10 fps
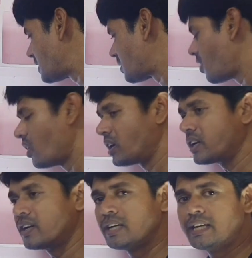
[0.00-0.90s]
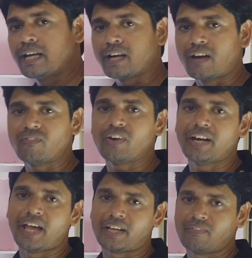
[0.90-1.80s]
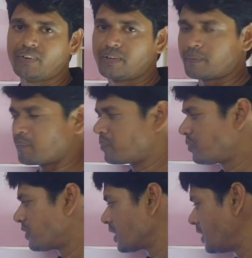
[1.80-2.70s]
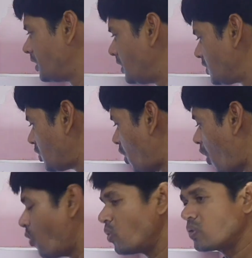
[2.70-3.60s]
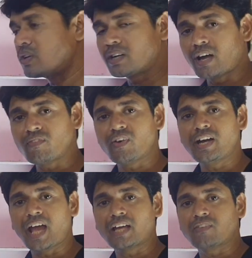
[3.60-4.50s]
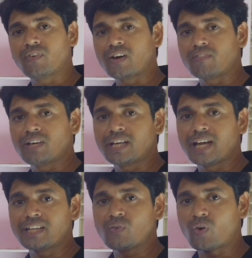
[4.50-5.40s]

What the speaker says: is called confined aquifer. So how confined aquifer will get the